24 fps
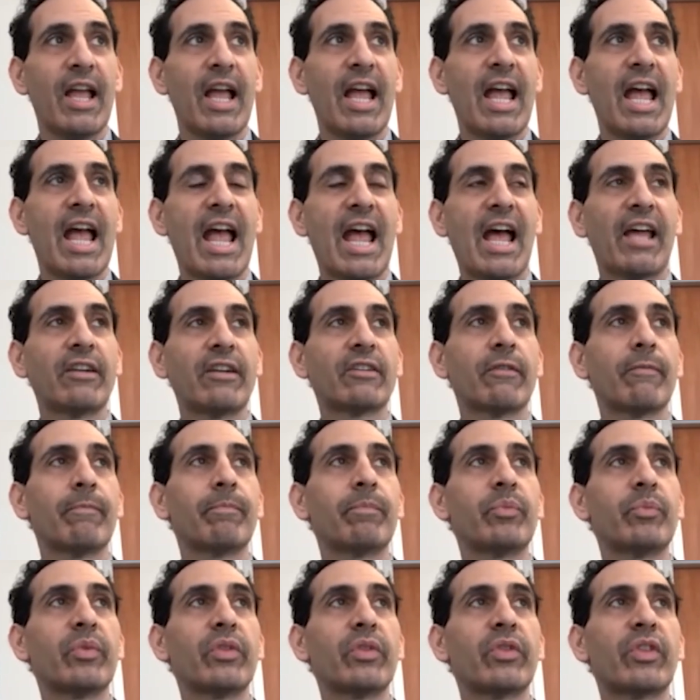And
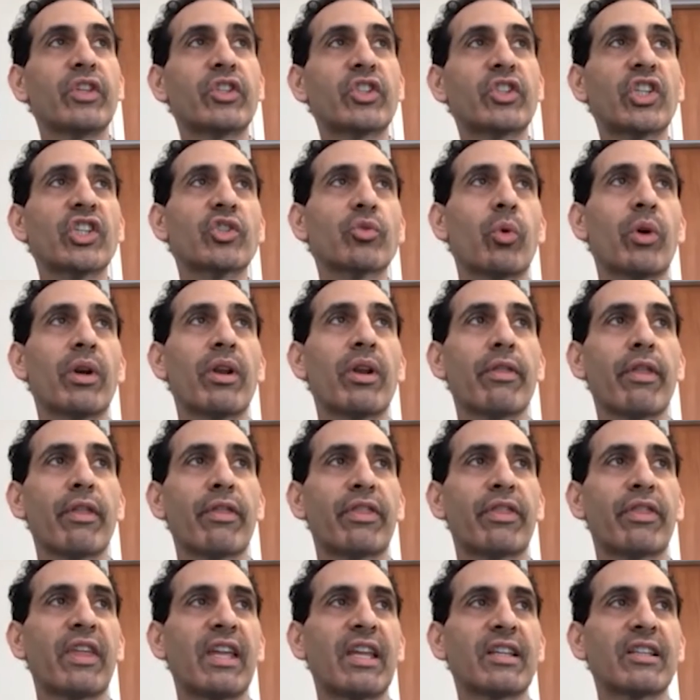this is one of the
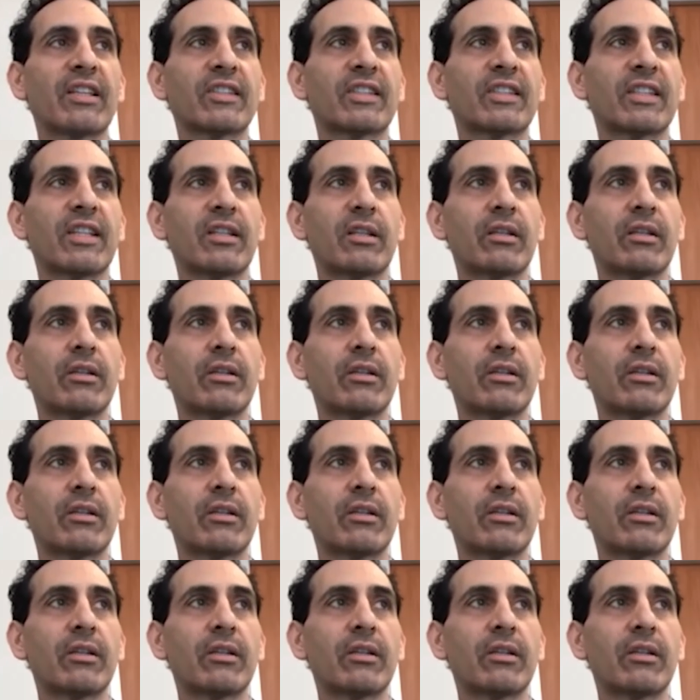things that